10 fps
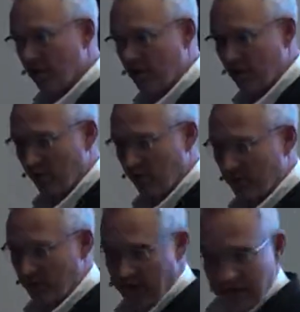all of
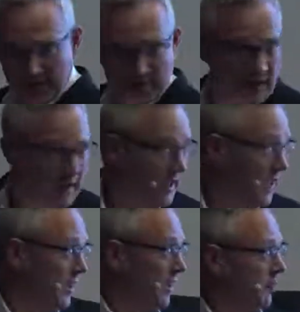the likes.
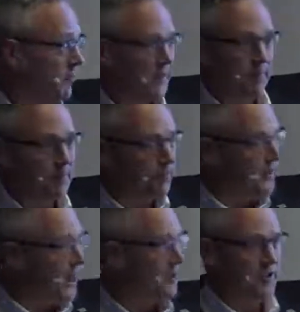But the
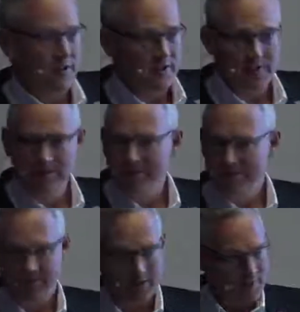challenge is,
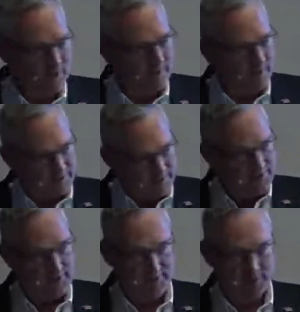you now want to have a very
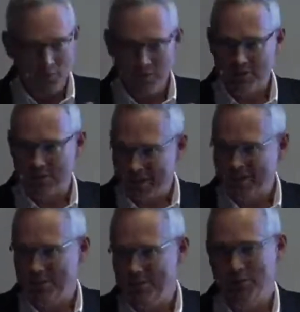small
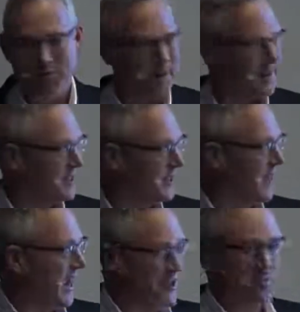select group of audience that
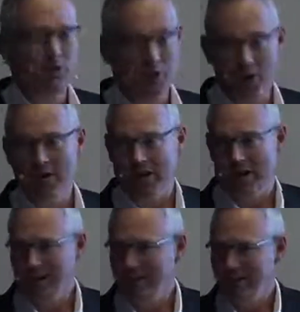actually will know
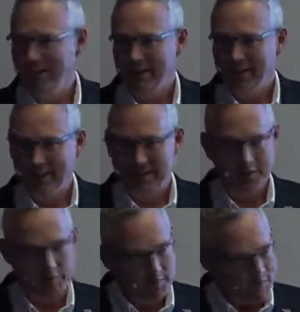now that the
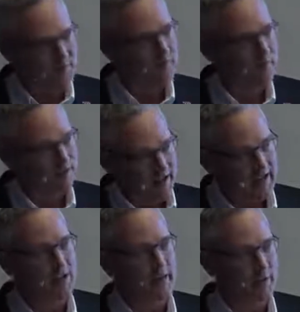Momentum
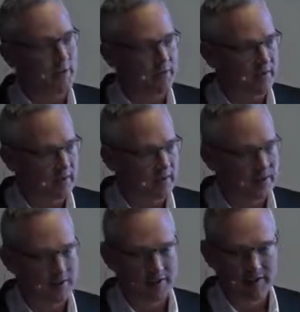Value Equity
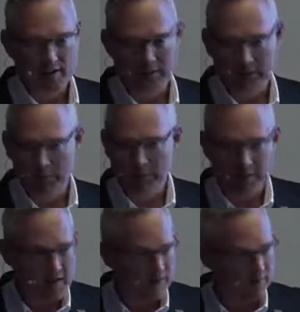Fund and the
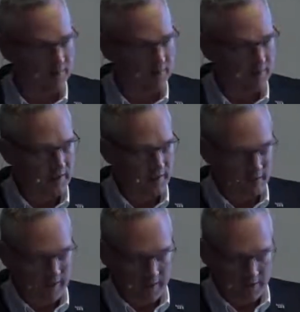Momentum
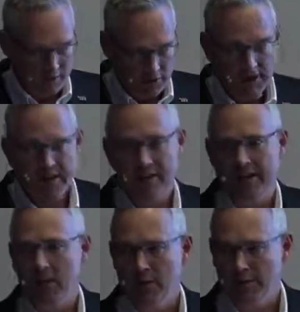Trending
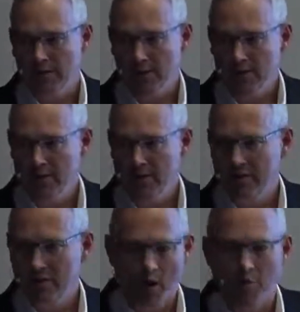Equity Fund
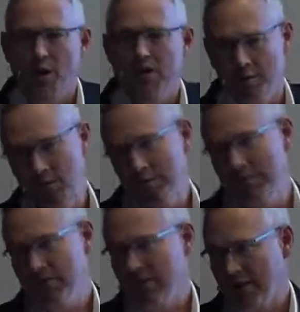are both smart
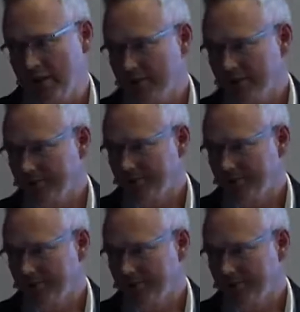beta funds.